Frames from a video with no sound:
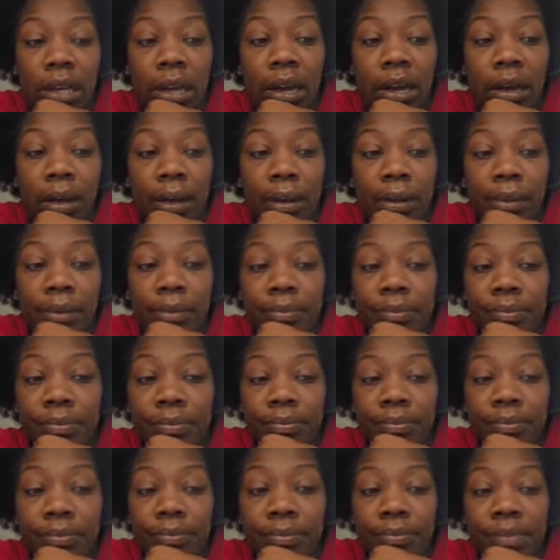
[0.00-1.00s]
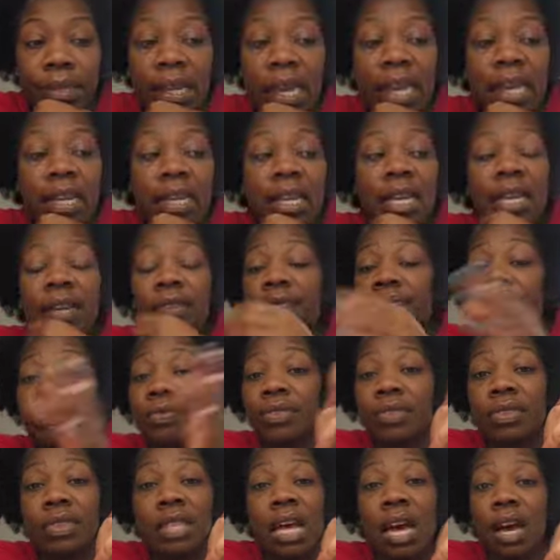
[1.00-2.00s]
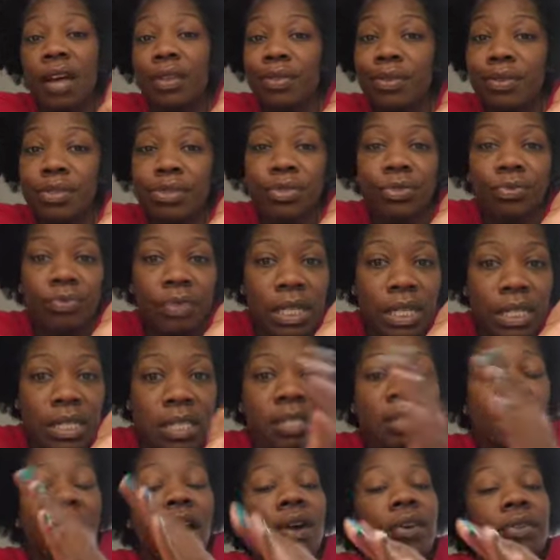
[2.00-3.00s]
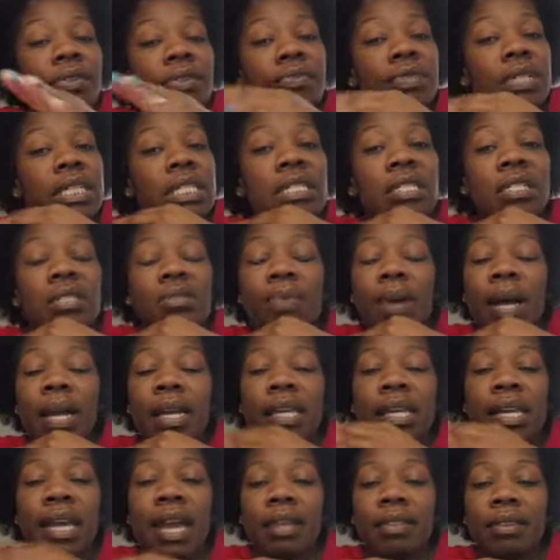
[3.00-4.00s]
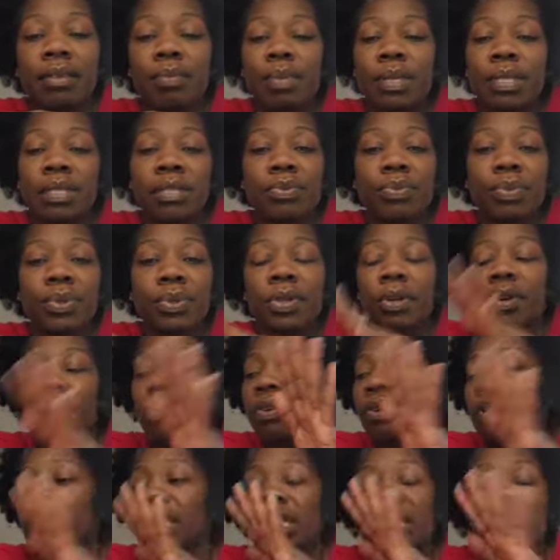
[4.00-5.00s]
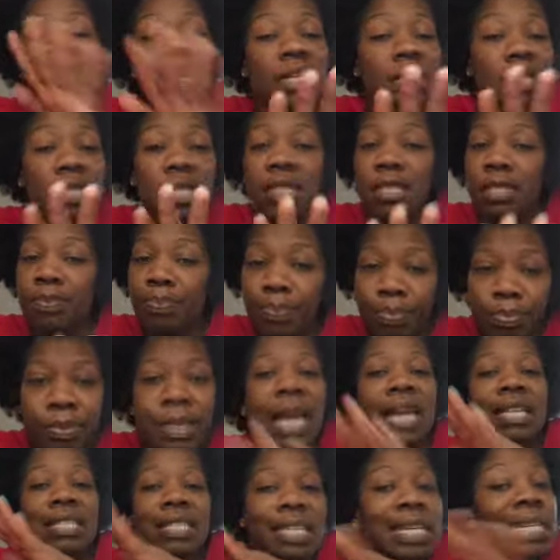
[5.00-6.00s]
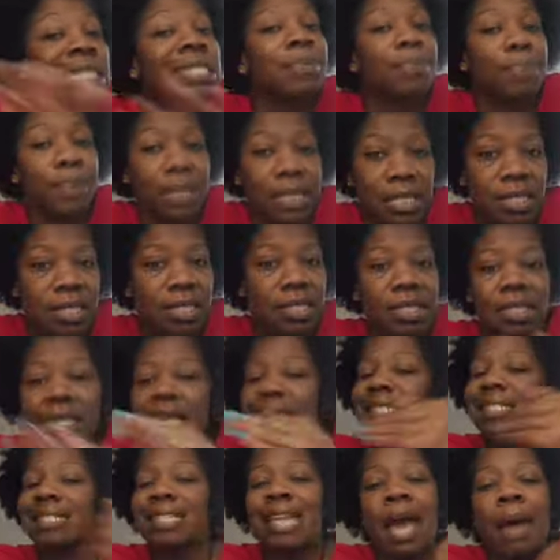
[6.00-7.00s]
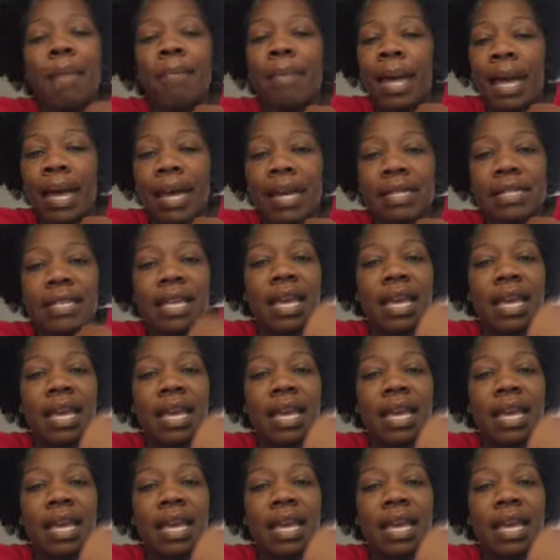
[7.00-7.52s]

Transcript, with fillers: And if the other two reasons are the reasons why he got in the business with her, that's his business. That's not mine.